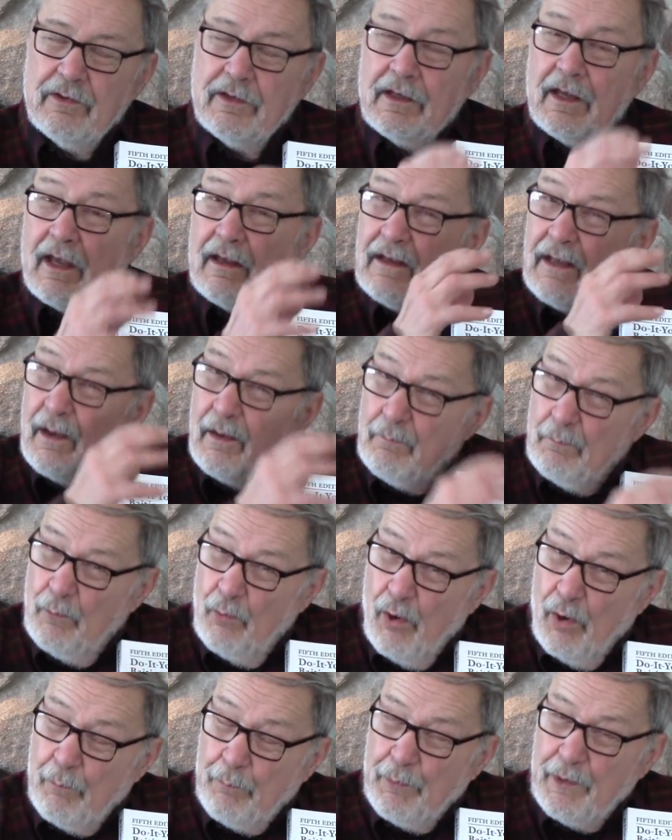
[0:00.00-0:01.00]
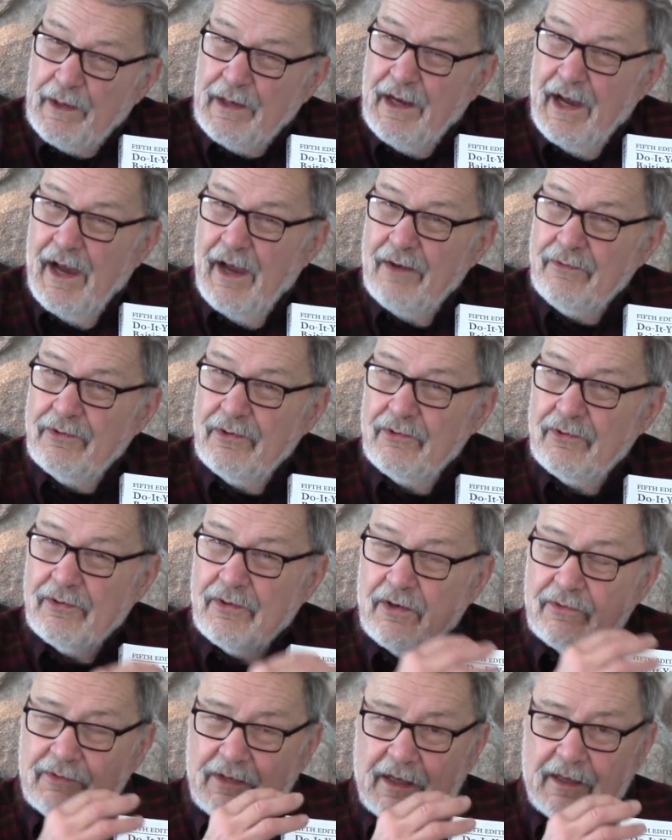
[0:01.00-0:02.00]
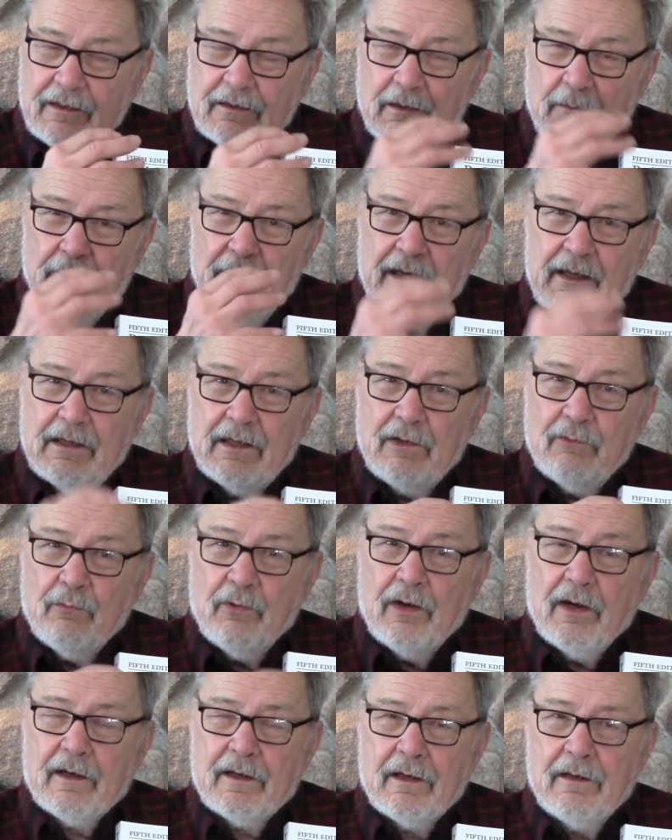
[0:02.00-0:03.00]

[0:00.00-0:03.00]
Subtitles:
You got more precautions to take to make it work.